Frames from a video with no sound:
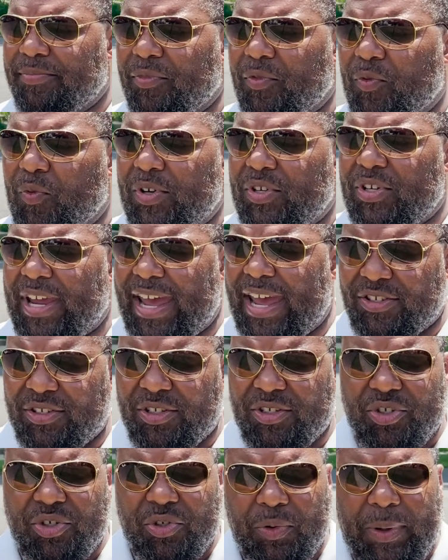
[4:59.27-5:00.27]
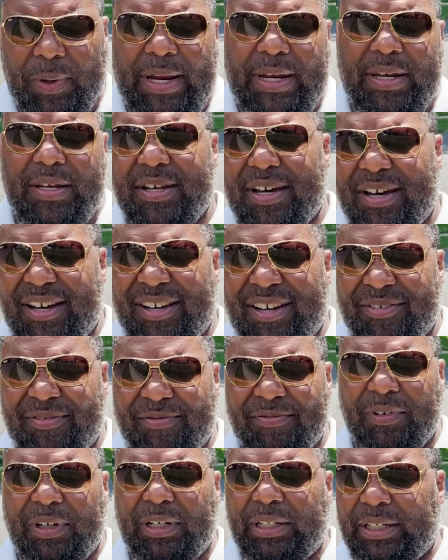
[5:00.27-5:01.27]
which has a trend
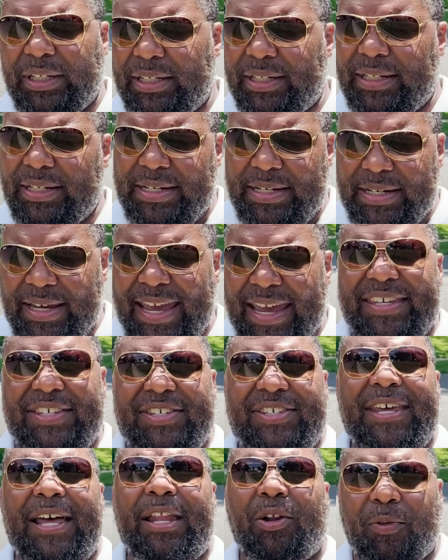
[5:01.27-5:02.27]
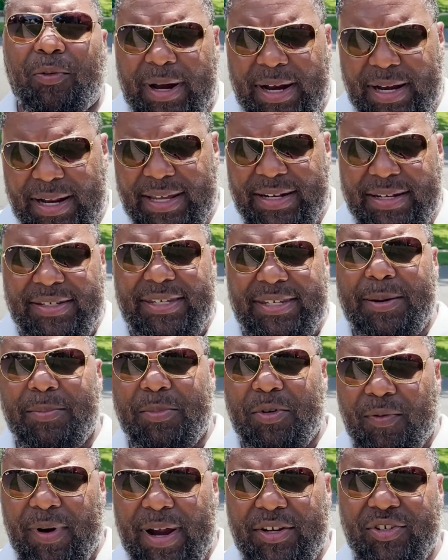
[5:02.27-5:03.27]
really accelerating in the same
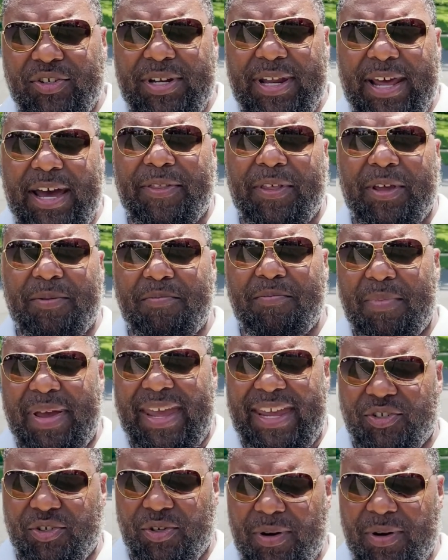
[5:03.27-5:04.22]
direction now that major